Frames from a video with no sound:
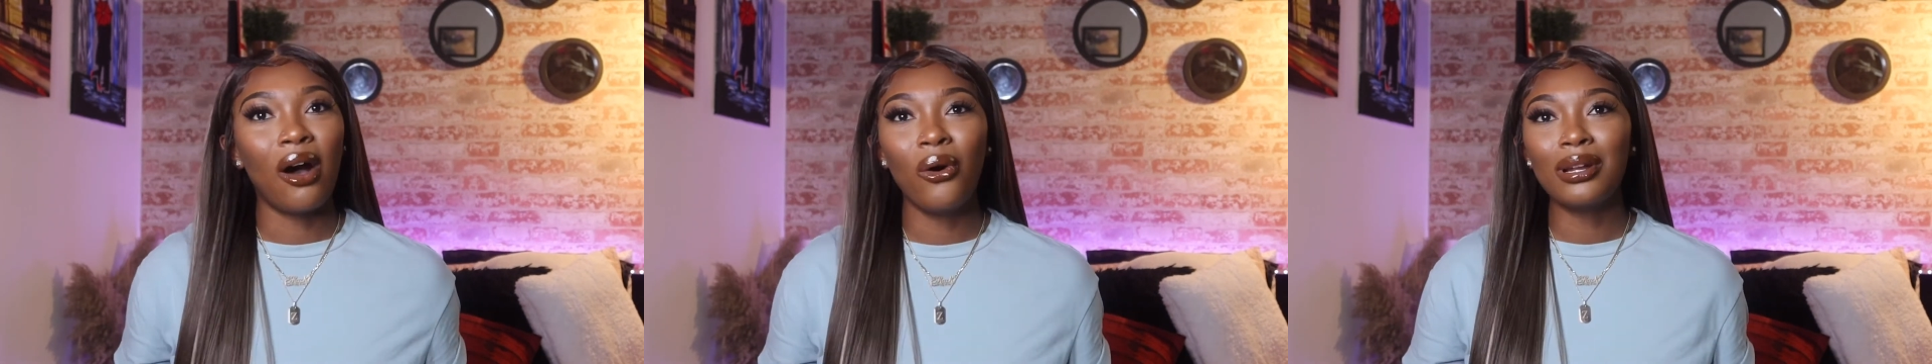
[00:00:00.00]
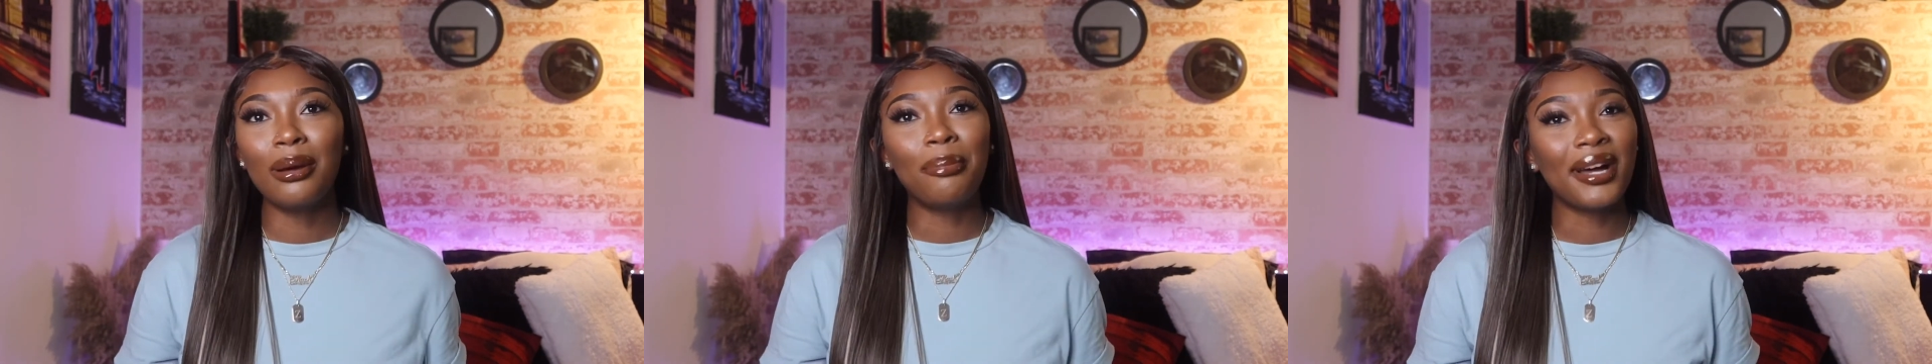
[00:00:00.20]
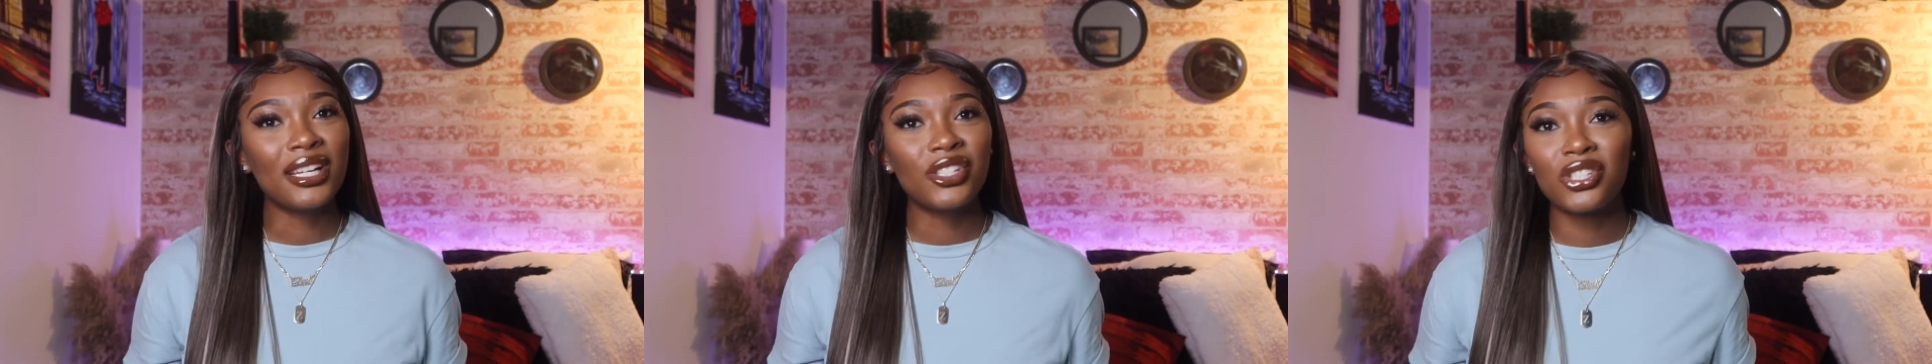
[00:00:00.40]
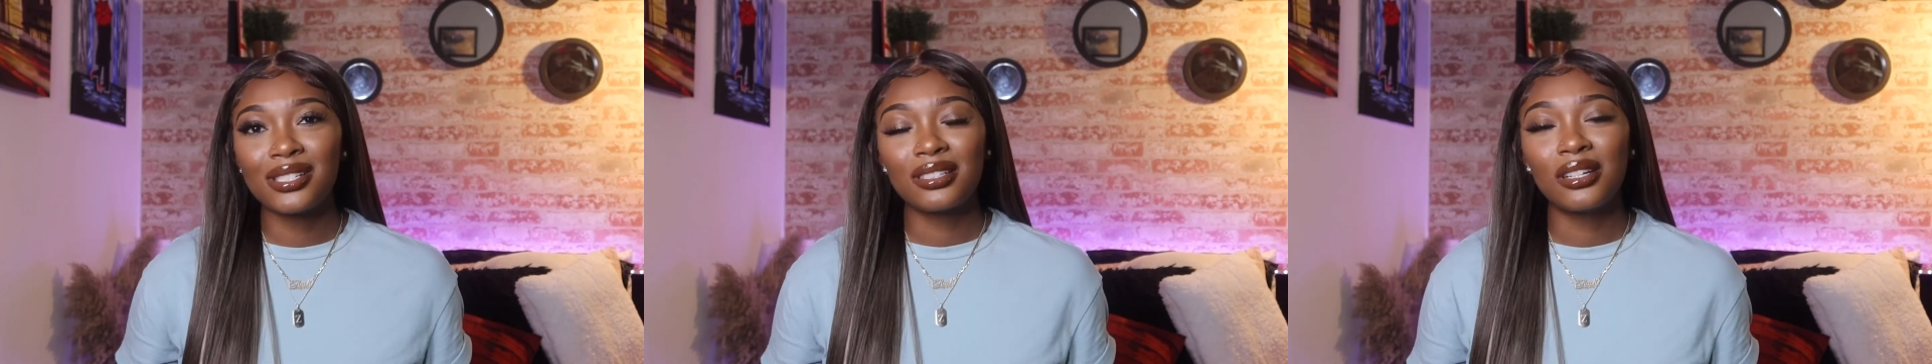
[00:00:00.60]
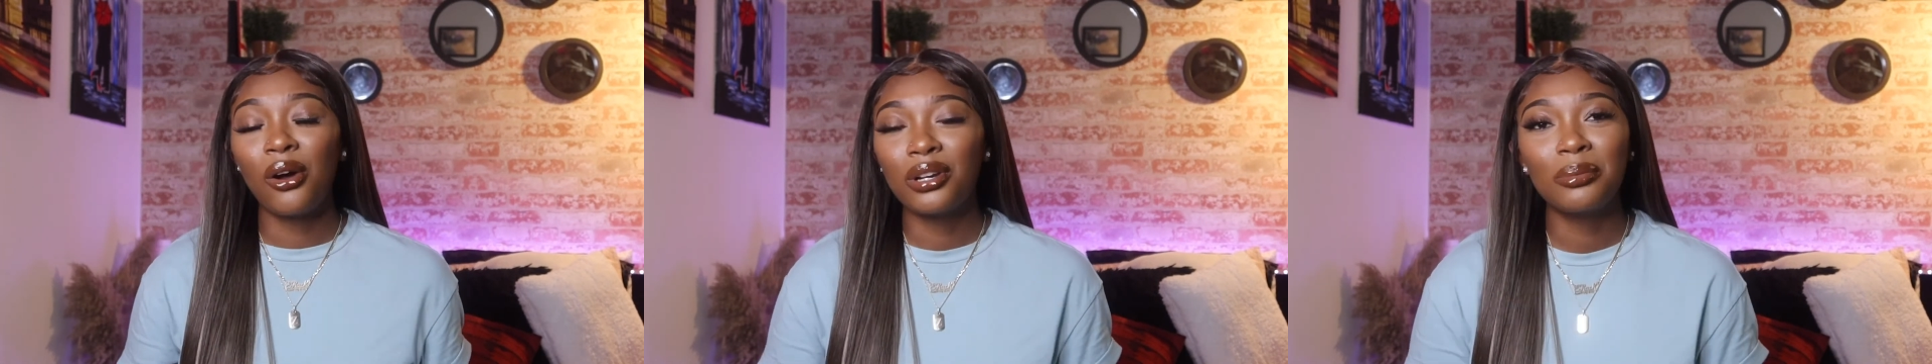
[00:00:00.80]
on a
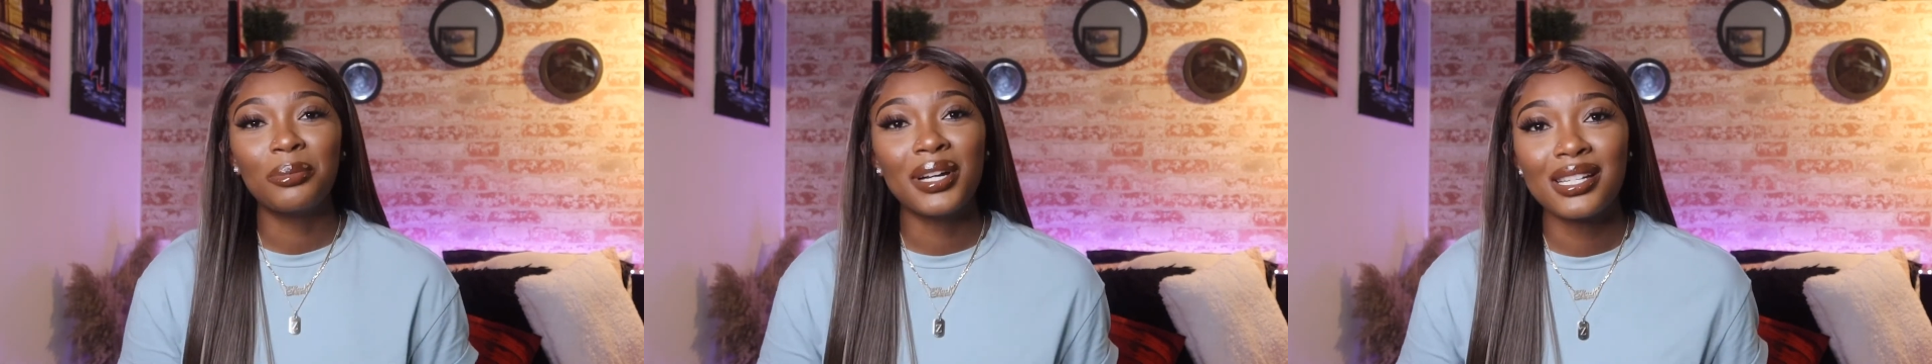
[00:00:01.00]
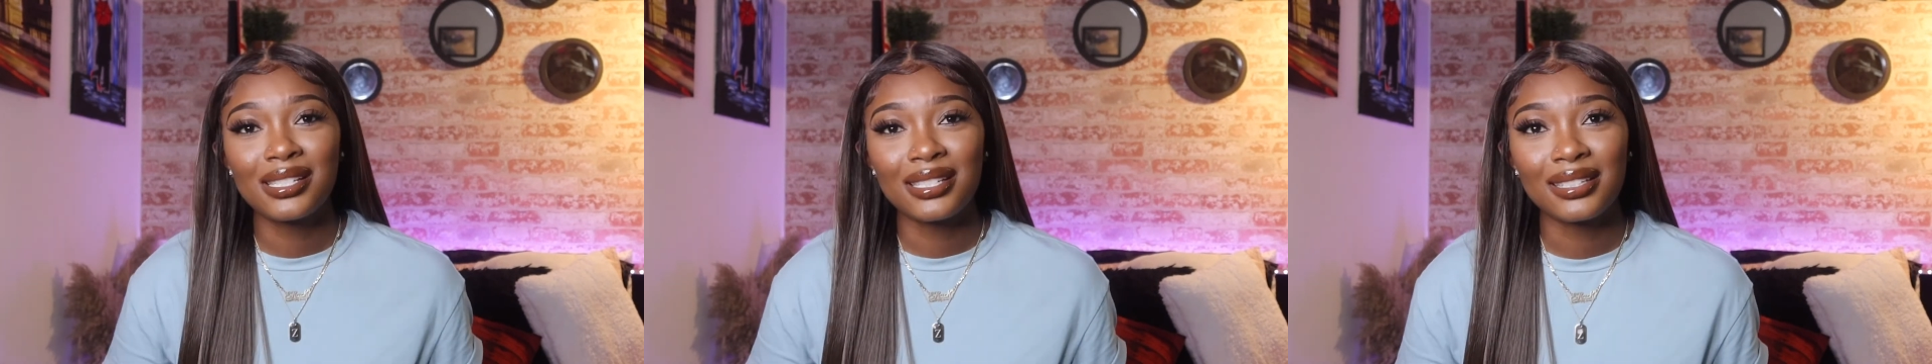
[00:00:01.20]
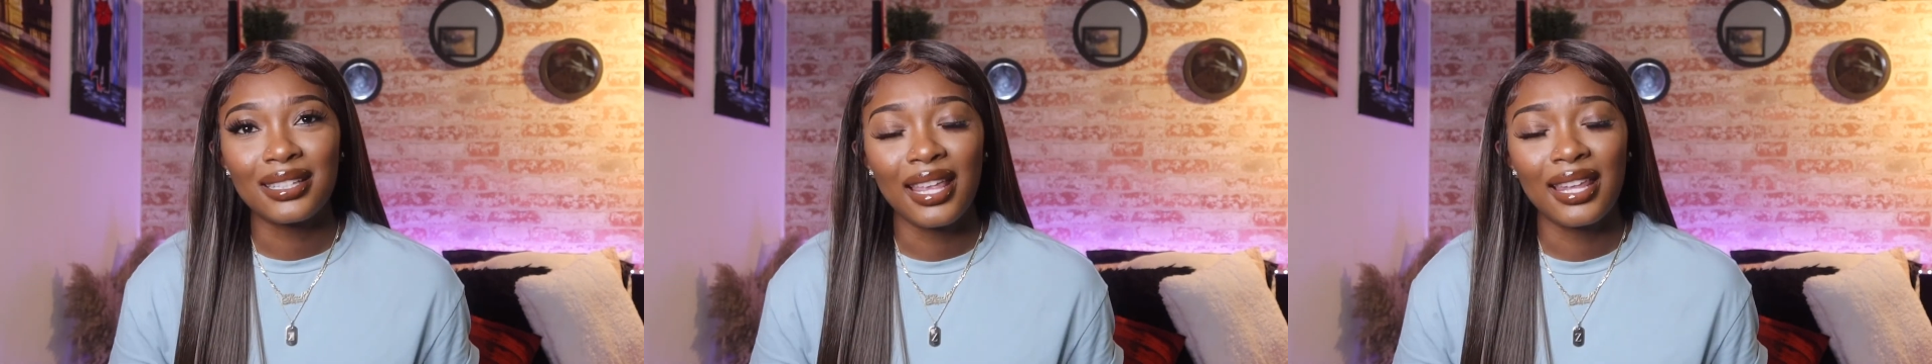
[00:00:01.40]
budget on a budget